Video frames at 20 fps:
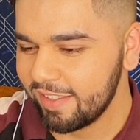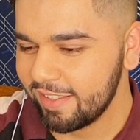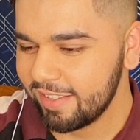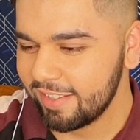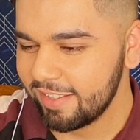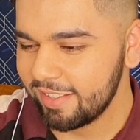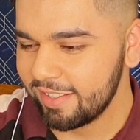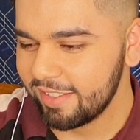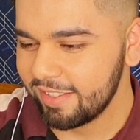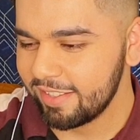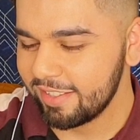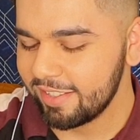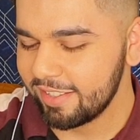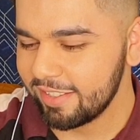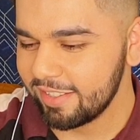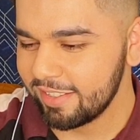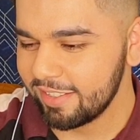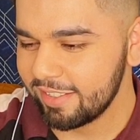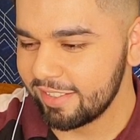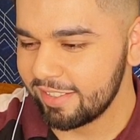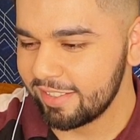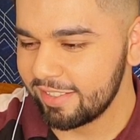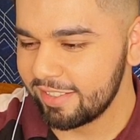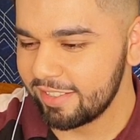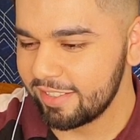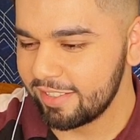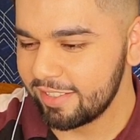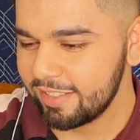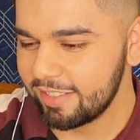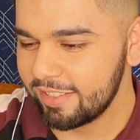
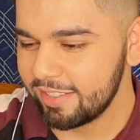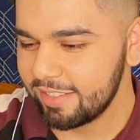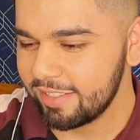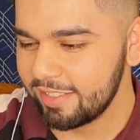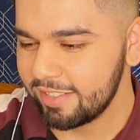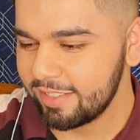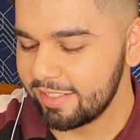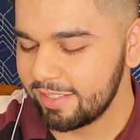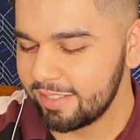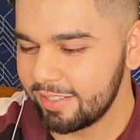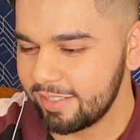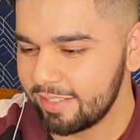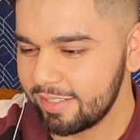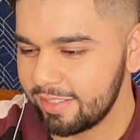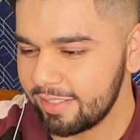Nothing is said.